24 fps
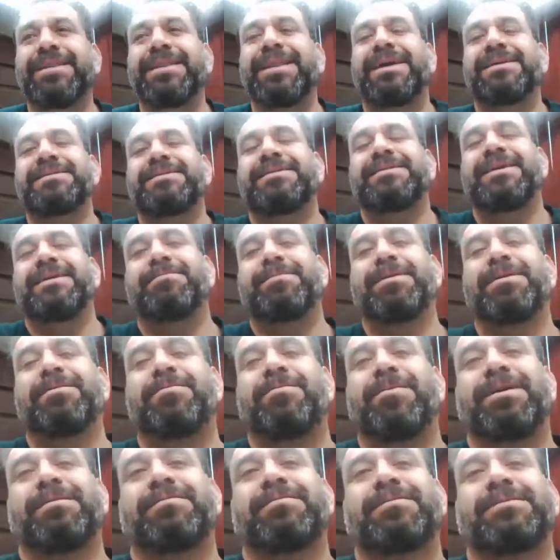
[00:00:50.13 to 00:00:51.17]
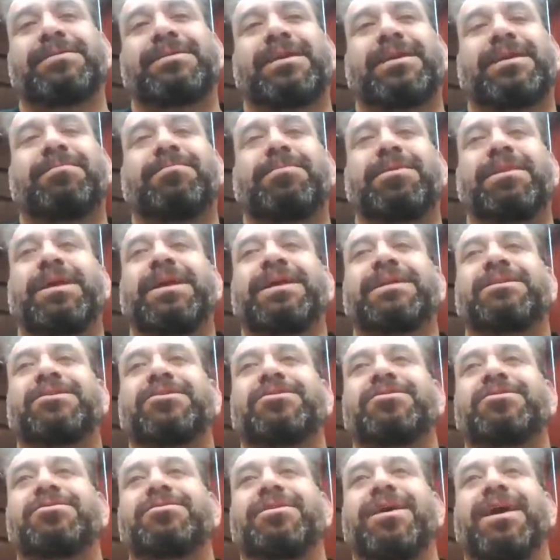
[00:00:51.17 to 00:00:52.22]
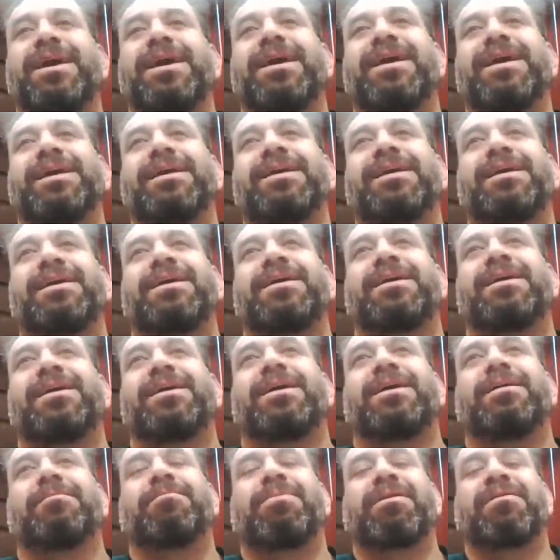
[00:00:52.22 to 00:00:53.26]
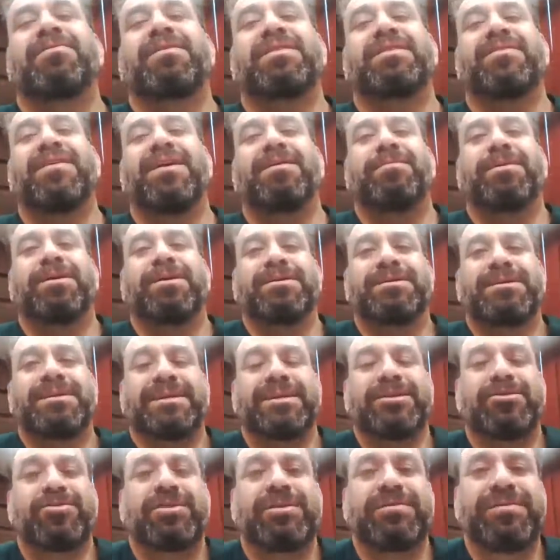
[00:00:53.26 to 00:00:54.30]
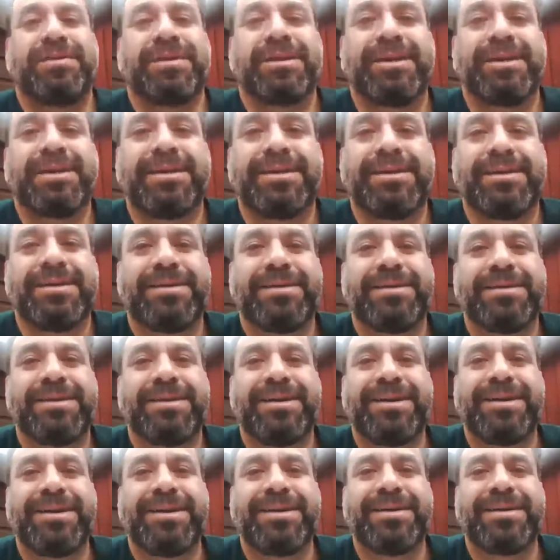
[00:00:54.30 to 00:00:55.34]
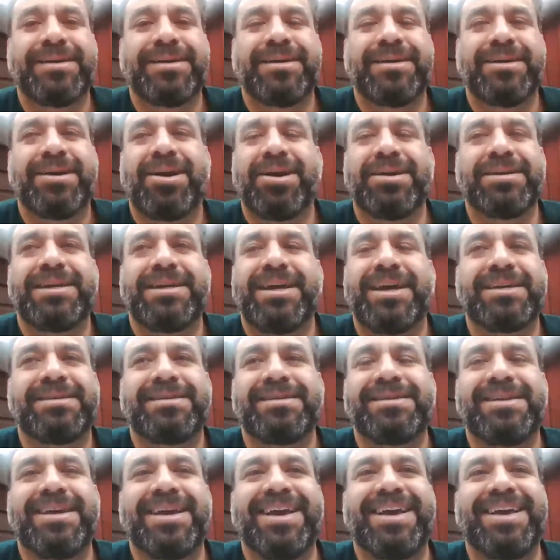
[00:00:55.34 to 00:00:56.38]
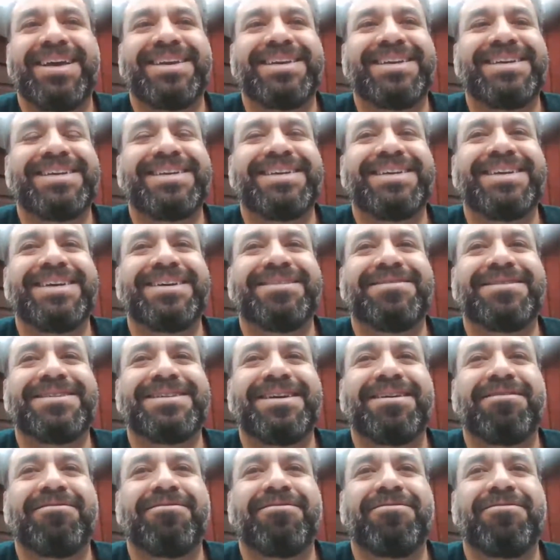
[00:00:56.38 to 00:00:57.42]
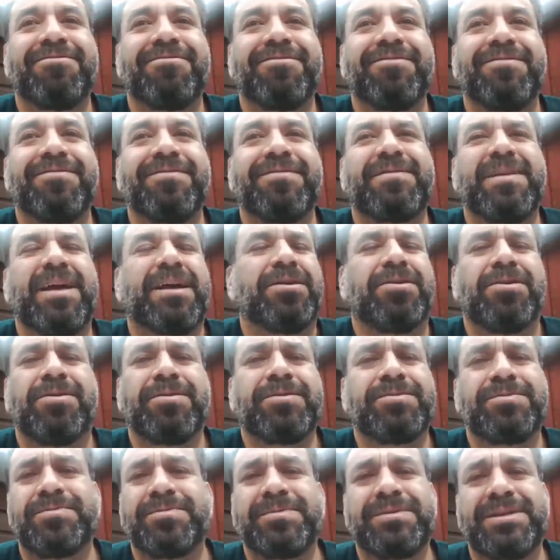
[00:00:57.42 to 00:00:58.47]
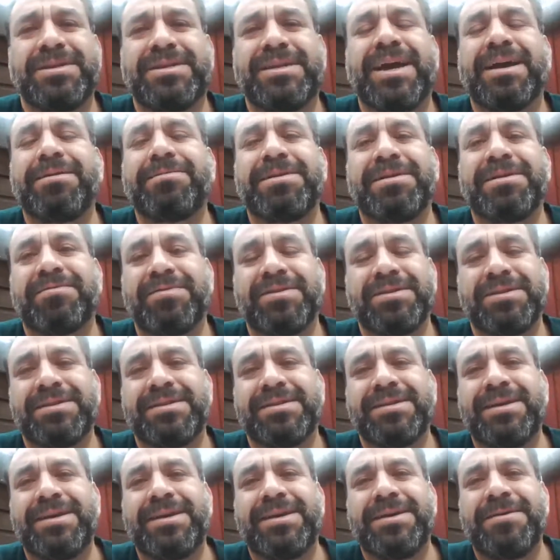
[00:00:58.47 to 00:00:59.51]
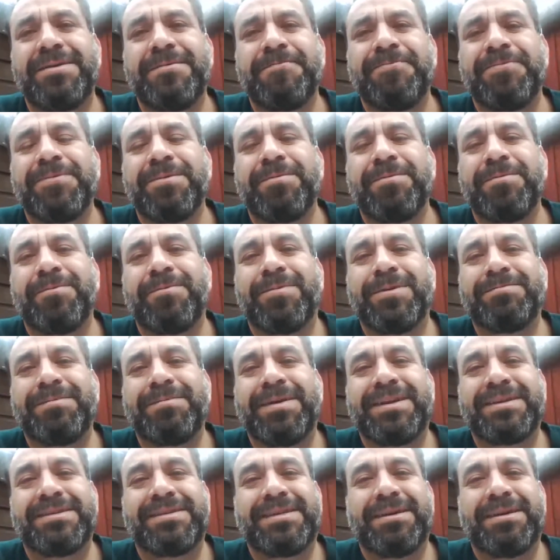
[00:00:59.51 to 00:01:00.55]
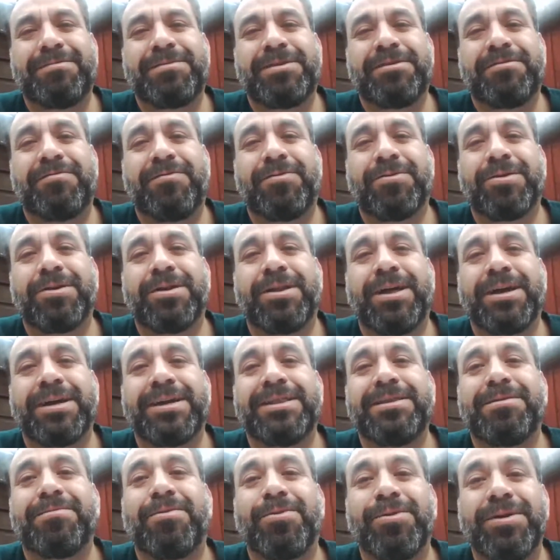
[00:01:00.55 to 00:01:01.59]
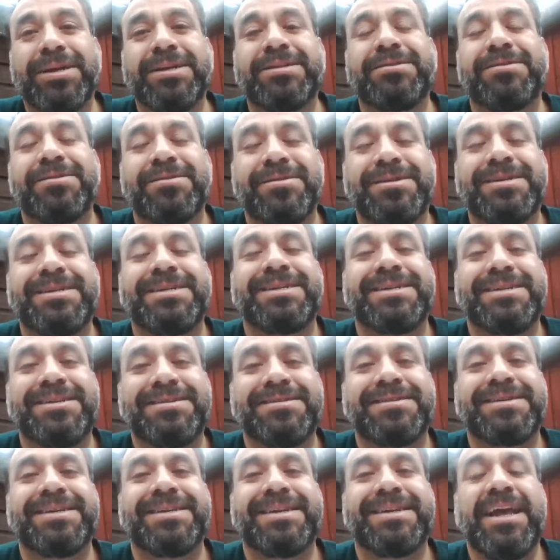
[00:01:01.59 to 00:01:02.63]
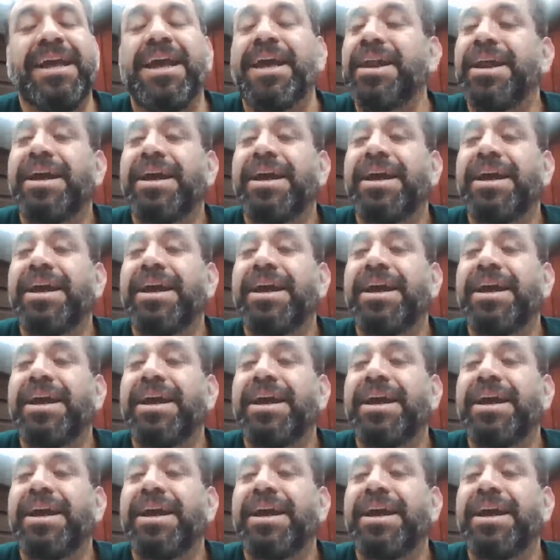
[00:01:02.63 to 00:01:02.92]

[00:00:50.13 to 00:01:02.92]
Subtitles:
Last night, my wife stayed up late to do a Buffy the Vampire Slayer trivia contest, and it was at, I don't know the time difference, but it made us stay up till 4 o'clock in the morning so she could do it.